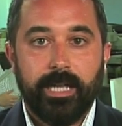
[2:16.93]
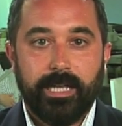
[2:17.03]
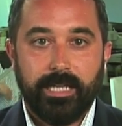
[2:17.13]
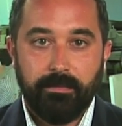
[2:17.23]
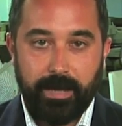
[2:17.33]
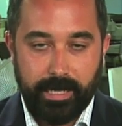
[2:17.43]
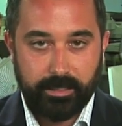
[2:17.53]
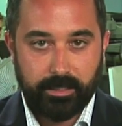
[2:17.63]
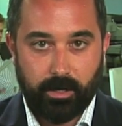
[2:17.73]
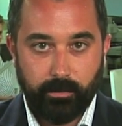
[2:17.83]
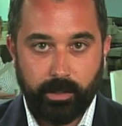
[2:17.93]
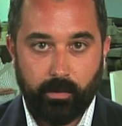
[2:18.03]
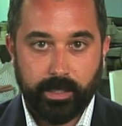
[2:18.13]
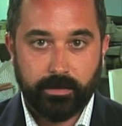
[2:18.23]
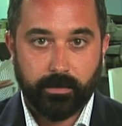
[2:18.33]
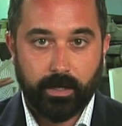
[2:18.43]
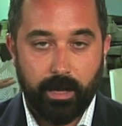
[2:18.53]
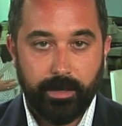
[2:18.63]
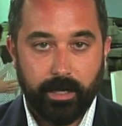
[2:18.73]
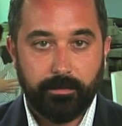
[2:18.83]
He passed our request for
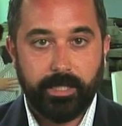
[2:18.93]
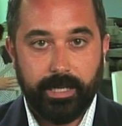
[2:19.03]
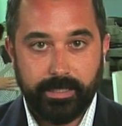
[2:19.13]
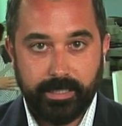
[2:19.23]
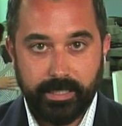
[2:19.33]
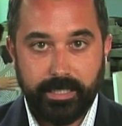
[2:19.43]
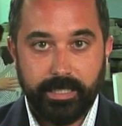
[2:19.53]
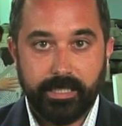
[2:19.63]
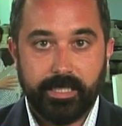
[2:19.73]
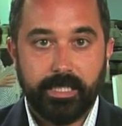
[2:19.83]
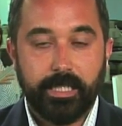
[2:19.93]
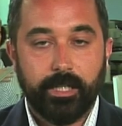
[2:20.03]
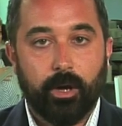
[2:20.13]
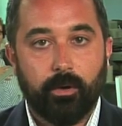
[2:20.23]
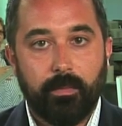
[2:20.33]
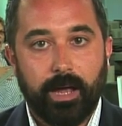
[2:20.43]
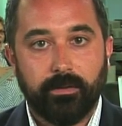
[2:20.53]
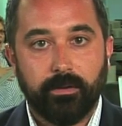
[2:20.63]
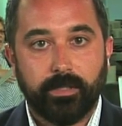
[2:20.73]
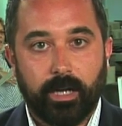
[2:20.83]
comment up to NCTD's CEO,
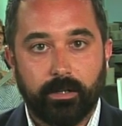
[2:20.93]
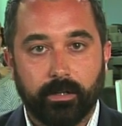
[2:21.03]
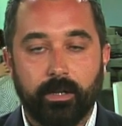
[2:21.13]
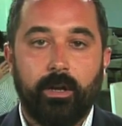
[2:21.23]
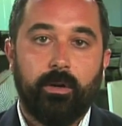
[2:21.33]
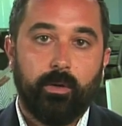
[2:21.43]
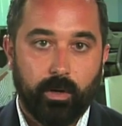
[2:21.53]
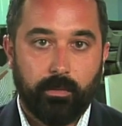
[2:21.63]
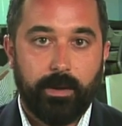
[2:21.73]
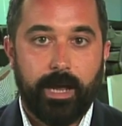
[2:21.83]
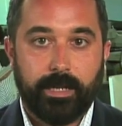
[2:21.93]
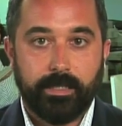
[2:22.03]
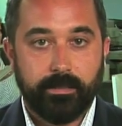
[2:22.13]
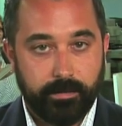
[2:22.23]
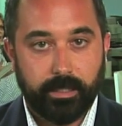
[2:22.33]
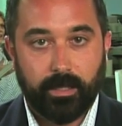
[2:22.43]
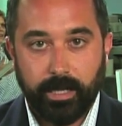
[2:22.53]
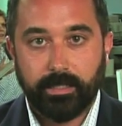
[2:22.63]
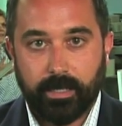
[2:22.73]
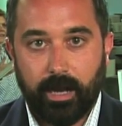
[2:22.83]
Matthew Tucker, who wrote back and
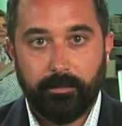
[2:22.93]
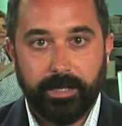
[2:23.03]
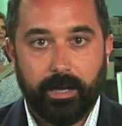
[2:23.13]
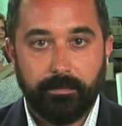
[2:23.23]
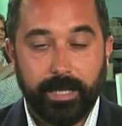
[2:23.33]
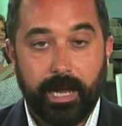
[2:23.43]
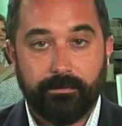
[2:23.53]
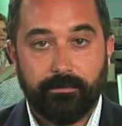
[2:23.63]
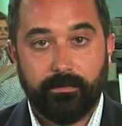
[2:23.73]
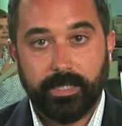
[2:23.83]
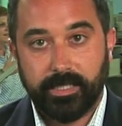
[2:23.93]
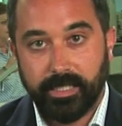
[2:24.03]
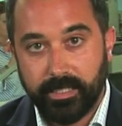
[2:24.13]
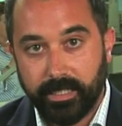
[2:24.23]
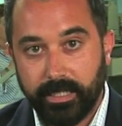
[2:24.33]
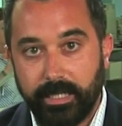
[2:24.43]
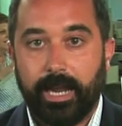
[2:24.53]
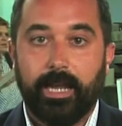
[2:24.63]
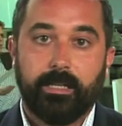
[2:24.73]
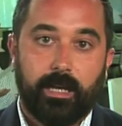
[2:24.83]
declined to comment on behalf of NCTD
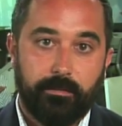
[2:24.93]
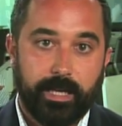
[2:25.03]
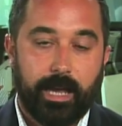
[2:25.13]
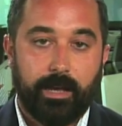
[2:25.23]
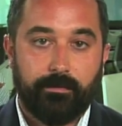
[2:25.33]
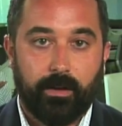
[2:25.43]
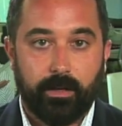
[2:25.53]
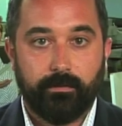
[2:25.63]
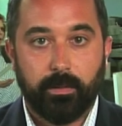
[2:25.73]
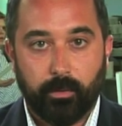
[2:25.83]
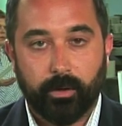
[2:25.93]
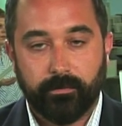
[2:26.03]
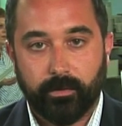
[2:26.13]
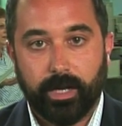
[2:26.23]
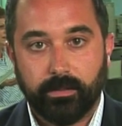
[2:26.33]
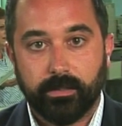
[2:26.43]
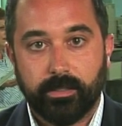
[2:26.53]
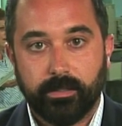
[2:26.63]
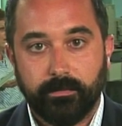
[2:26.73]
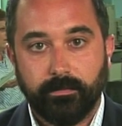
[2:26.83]
and on behalf of the board of directors.